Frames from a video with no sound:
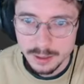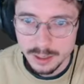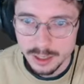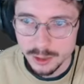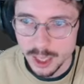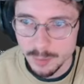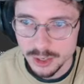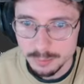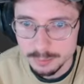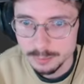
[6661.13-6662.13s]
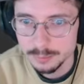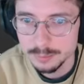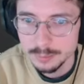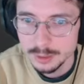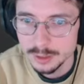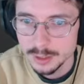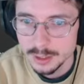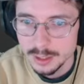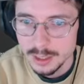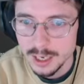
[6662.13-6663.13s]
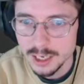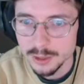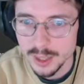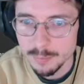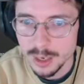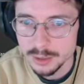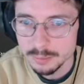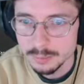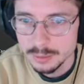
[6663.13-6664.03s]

Hello there, madam. Hello there, madam.